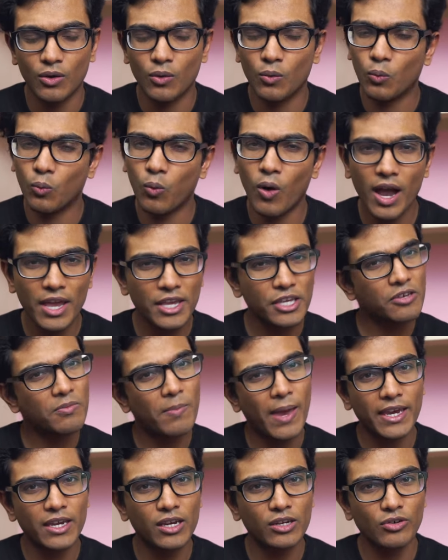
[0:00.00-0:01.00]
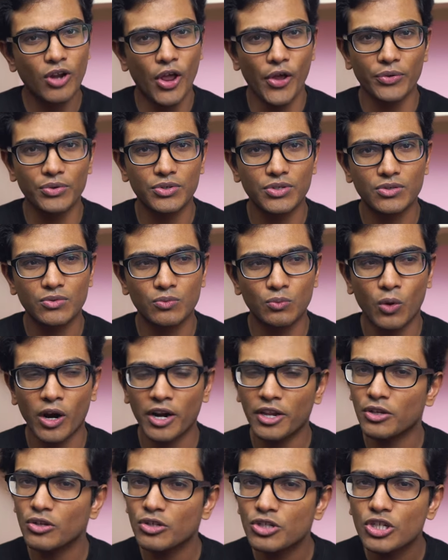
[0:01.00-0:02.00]
"Why are you making notes? Why
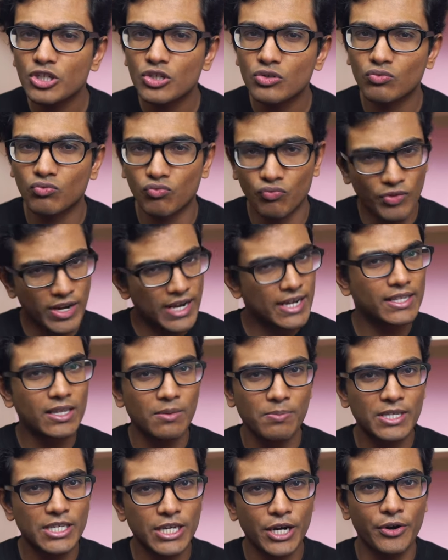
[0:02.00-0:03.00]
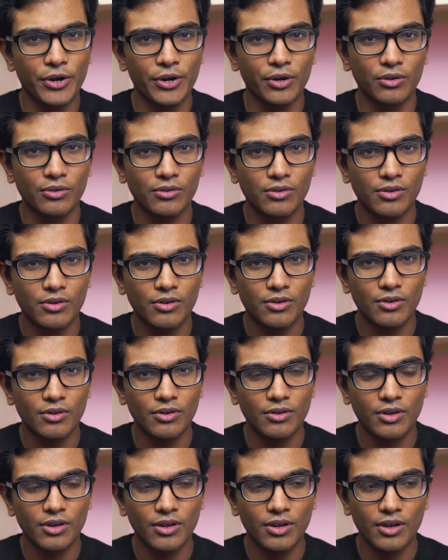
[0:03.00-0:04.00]
don't you just read the material?"
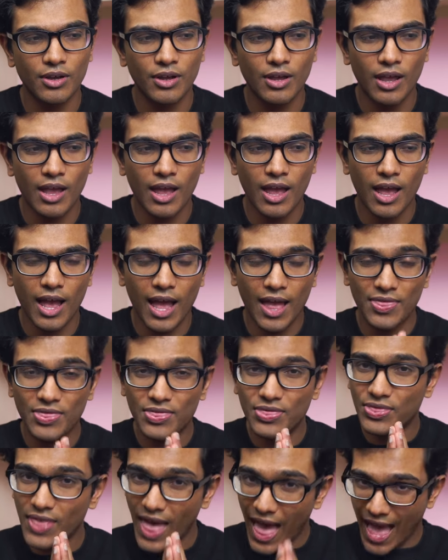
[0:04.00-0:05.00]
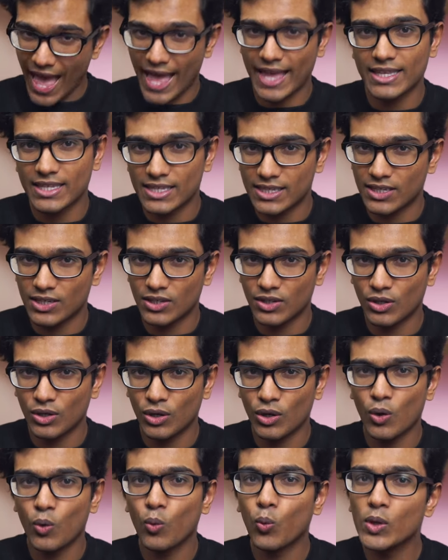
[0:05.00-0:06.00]
And that
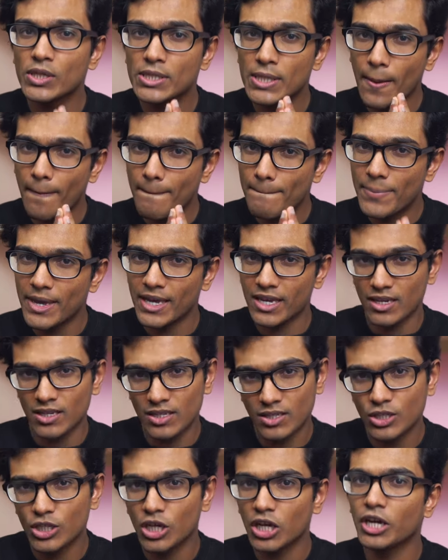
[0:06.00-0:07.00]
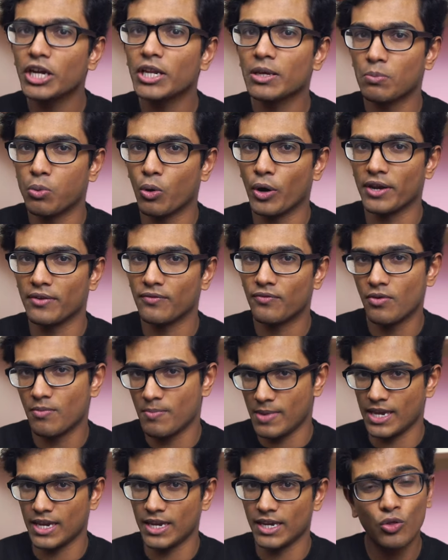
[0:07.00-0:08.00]
was the biggest turning point for
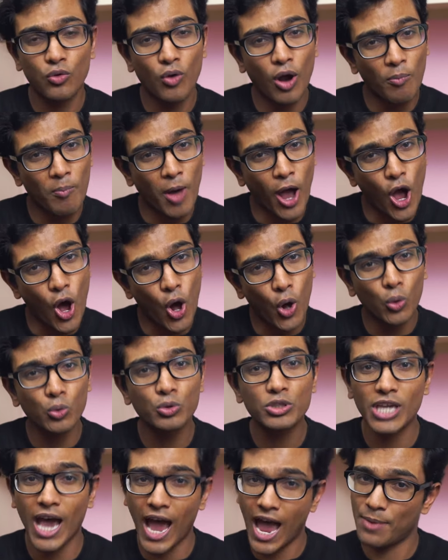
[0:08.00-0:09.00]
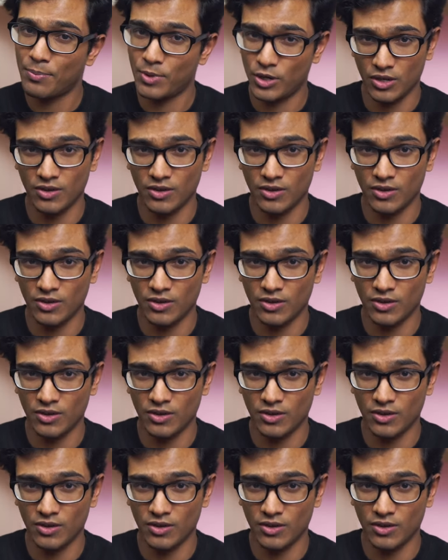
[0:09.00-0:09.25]
me throughout my whole time at